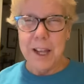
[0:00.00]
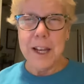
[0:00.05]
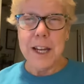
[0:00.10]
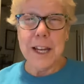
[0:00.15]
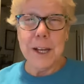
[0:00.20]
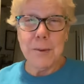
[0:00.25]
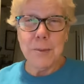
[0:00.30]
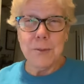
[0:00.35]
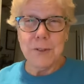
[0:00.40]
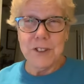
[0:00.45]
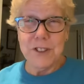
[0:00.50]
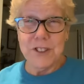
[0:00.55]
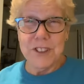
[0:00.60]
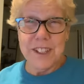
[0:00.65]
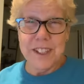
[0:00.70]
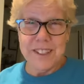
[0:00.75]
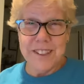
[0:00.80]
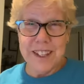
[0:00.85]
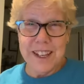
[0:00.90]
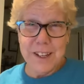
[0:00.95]

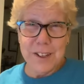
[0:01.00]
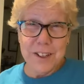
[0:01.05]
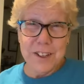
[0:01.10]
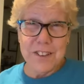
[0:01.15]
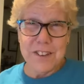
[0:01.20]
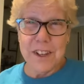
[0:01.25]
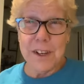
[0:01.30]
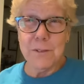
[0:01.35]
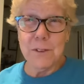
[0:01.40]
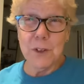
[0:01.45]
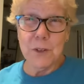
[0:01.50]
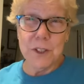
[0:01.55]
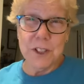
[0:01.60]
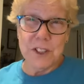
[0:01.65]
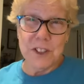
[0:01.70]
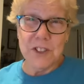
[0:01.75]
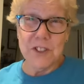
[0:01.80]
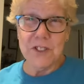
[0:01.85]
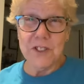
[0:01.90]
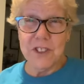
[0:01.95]
appreciate that because I'm the one
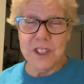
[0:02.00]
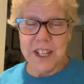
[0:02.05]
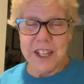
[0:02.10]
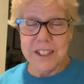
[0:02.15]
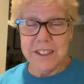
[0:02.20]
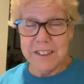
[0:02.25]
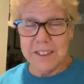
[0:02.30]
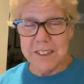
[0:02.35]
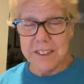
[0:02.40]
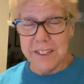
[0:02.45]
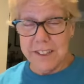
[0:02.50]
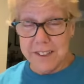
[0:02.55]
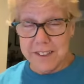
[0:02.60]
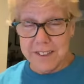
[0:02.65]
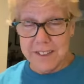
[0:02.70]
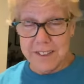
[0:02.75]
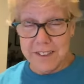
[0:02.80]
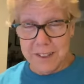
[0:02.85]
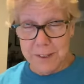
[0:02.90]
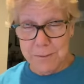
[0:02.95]
who usually had a
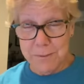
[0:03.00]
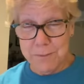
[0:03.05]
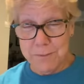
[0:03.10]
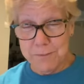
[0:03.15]
dust.